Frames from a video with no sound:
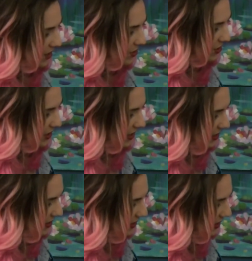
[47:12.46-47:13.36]

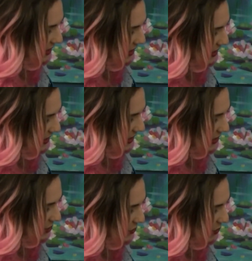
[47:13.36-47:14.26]
underneath
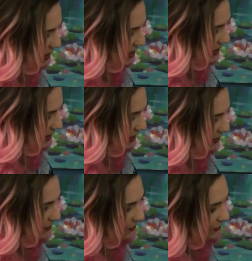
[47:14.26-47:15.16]
each one
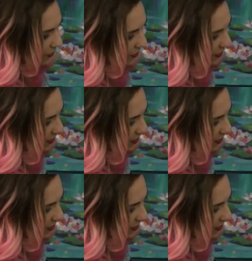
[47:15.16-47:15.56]
of